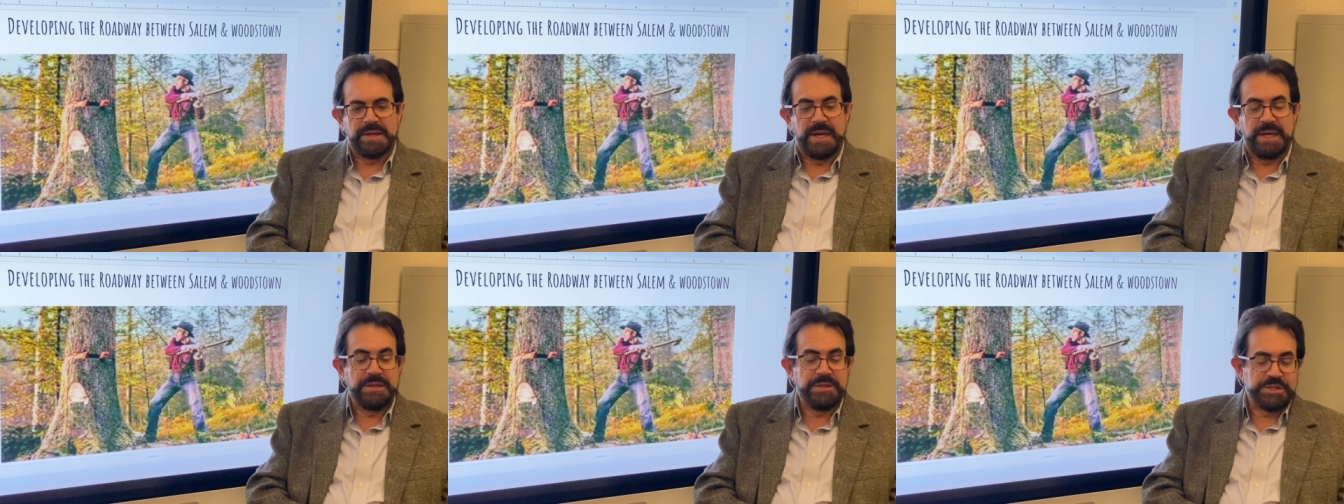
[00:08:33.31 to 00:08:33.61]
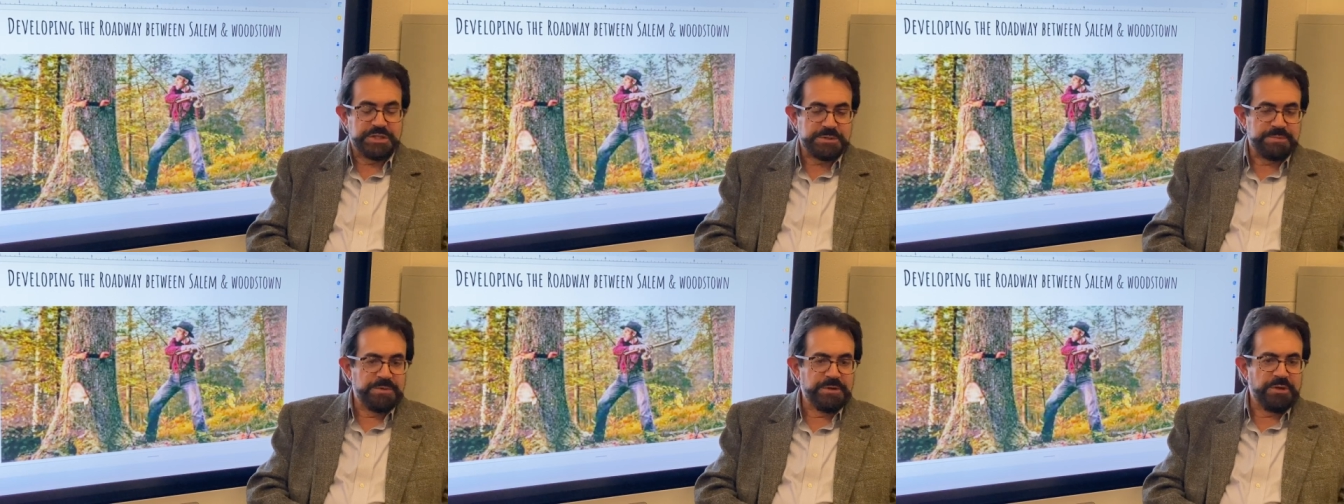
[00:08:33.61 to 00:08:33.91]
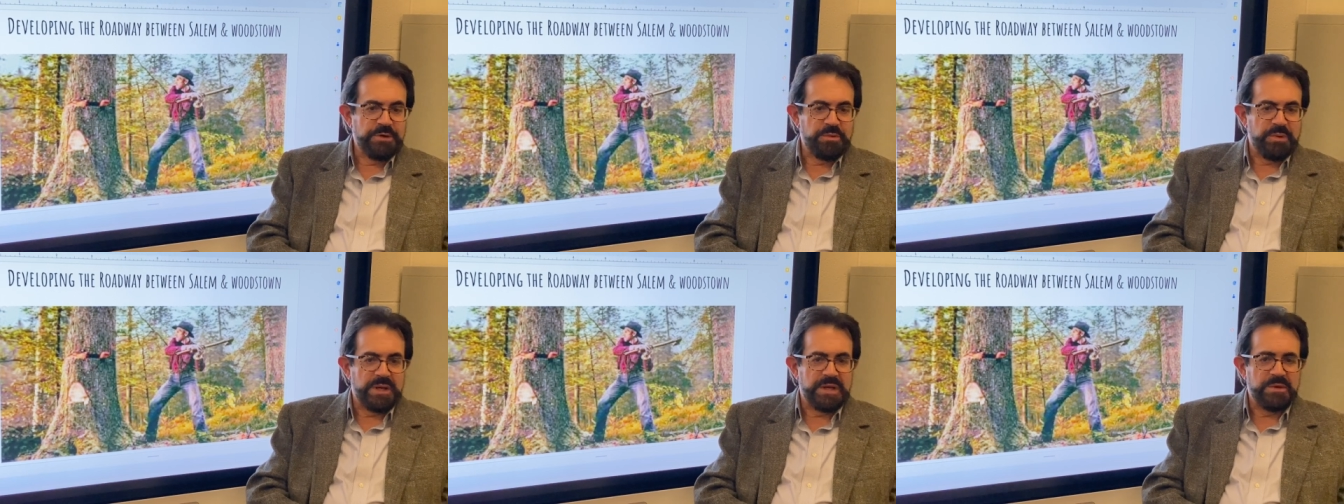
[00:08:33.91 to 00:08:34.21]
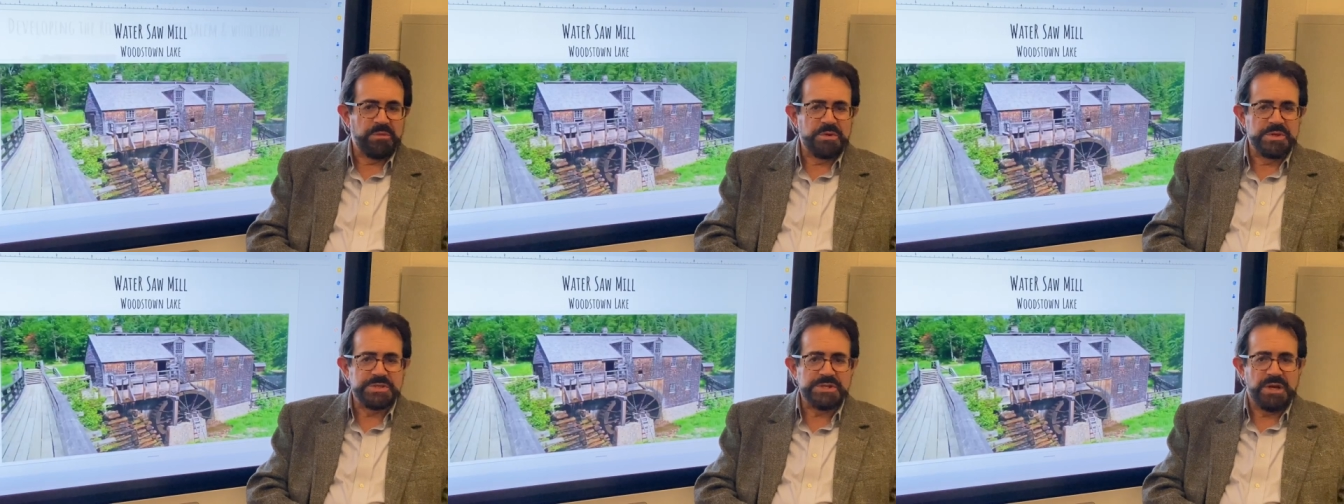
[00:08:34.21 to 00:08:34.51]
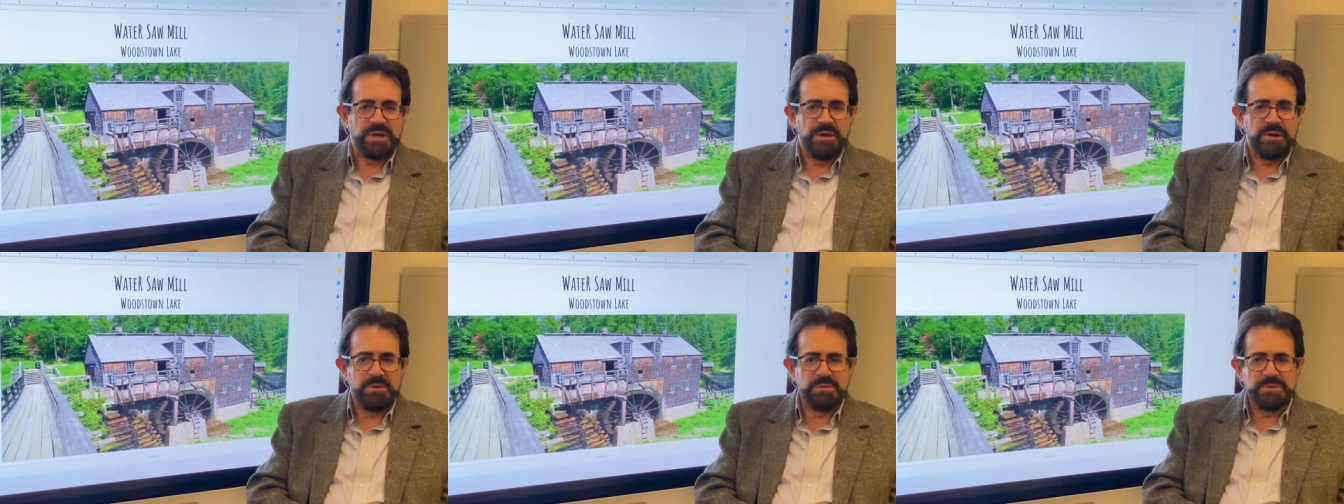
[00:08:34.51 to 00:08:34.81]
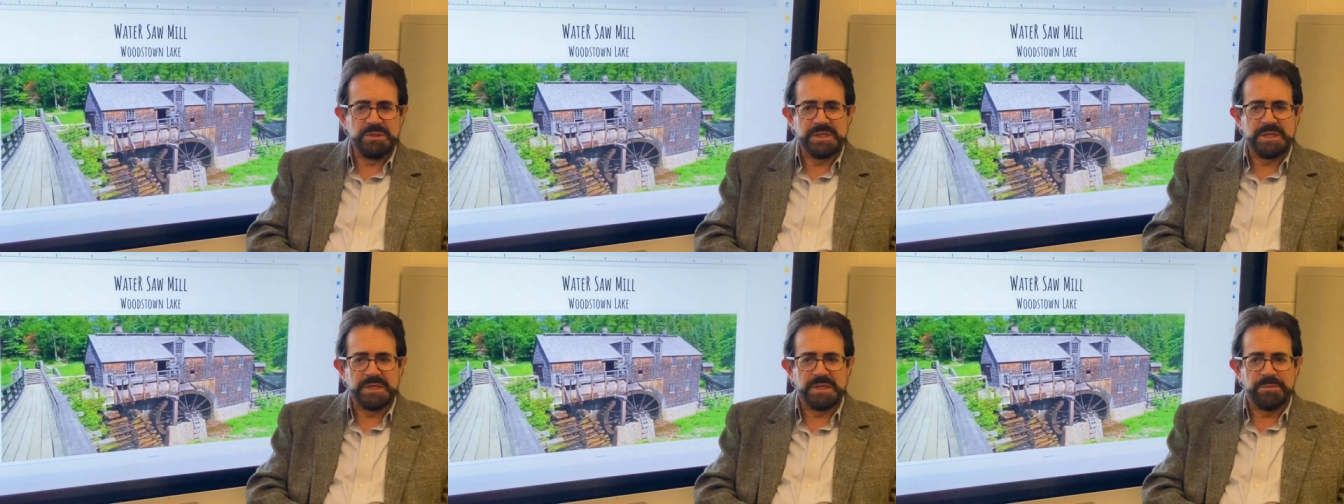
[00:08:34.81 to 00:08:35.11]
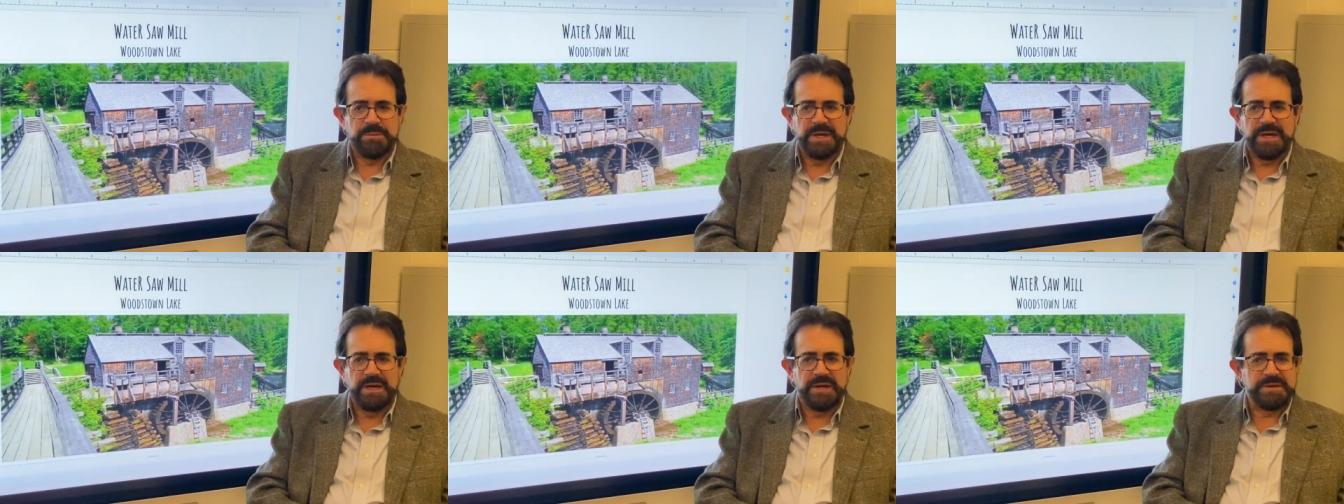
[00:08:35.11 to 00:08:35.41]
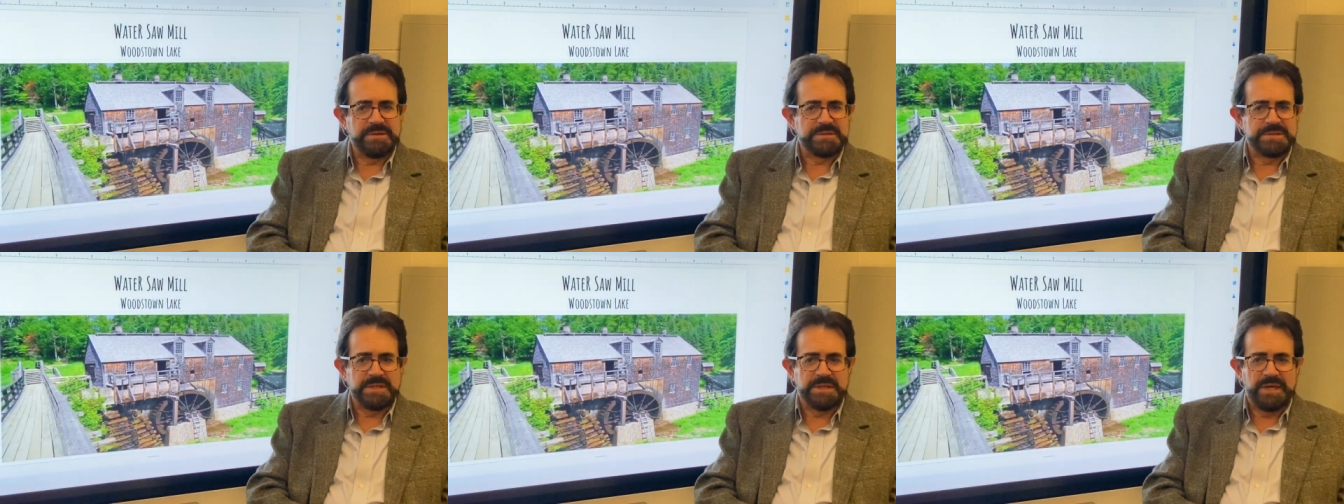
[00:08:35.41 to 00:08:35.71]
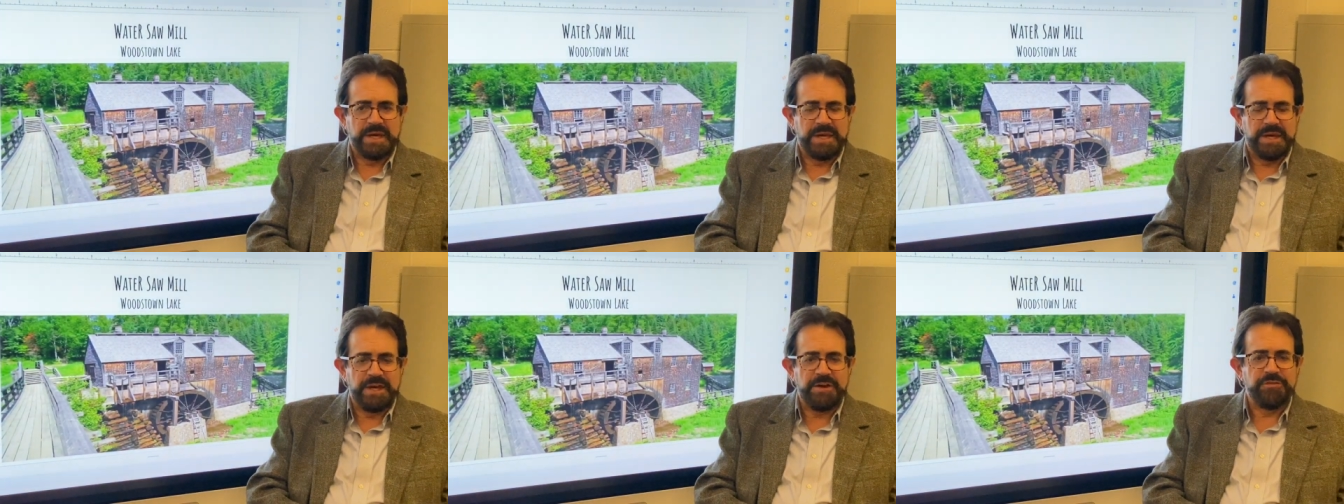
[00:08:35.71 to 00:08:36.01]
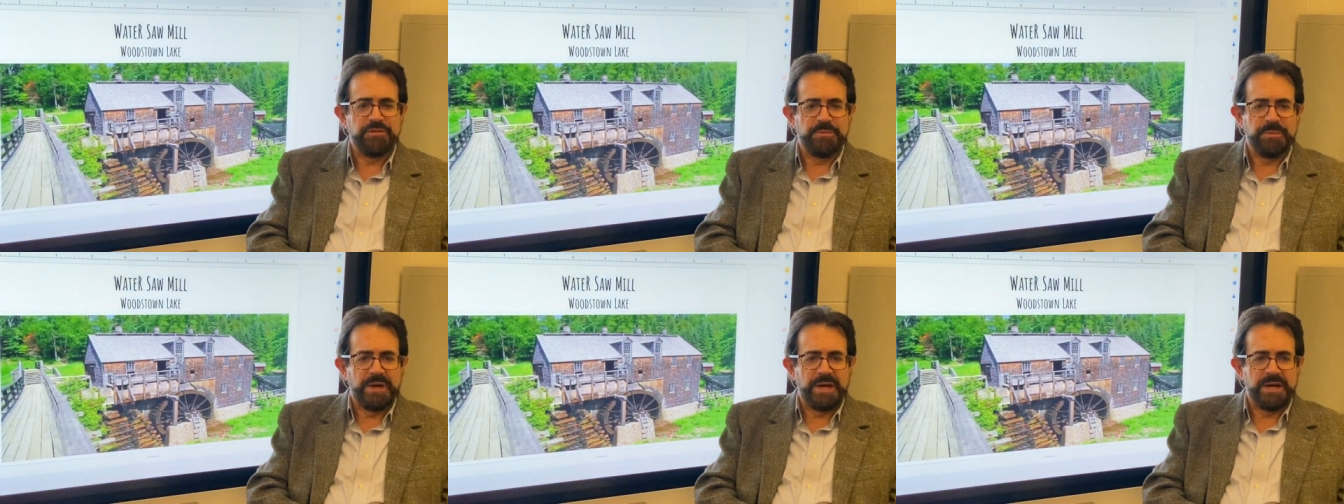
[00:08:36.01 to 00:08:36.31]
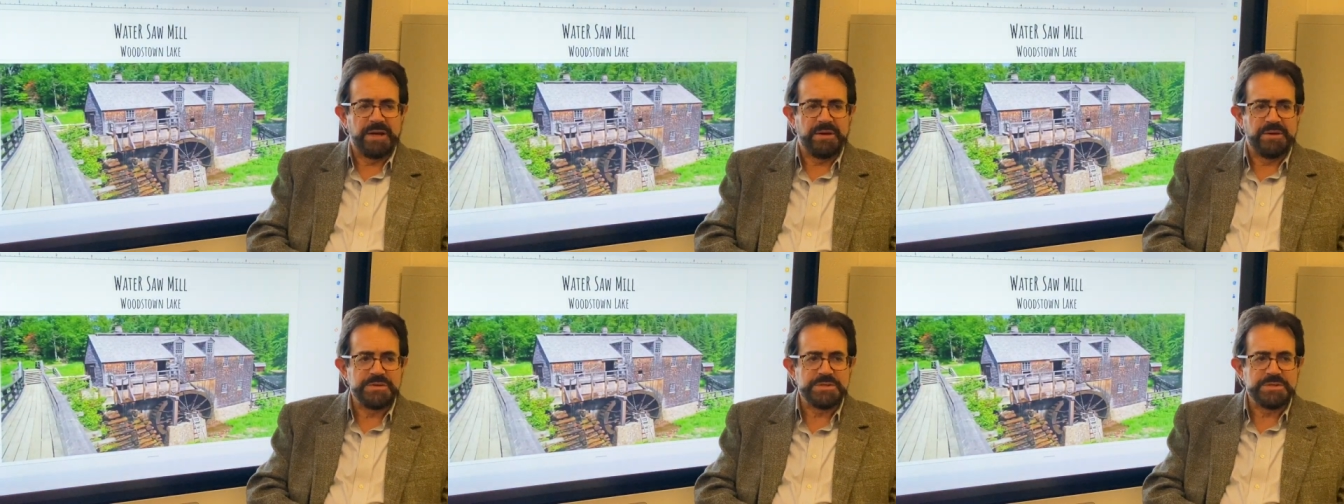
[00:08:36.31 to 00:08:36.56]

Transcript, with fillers: and the spillway was only about uh, a half a mile.